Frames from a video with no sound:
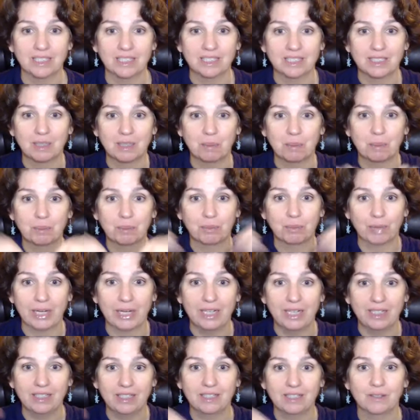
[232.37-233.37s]
It's the
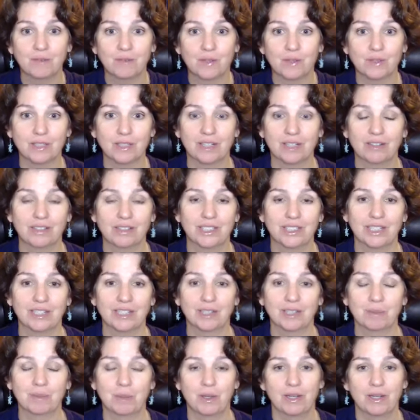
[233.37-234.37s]
breaking of those
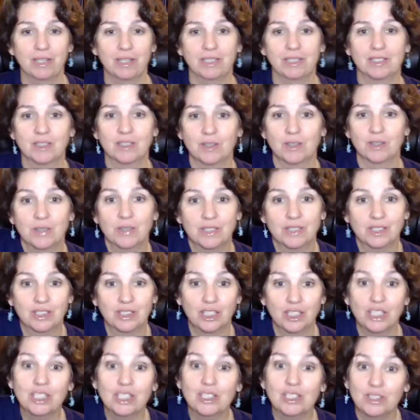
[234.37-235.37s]
energetic bonds. So it's
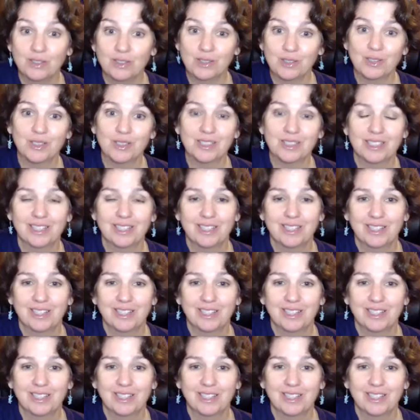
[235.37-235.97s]
good news.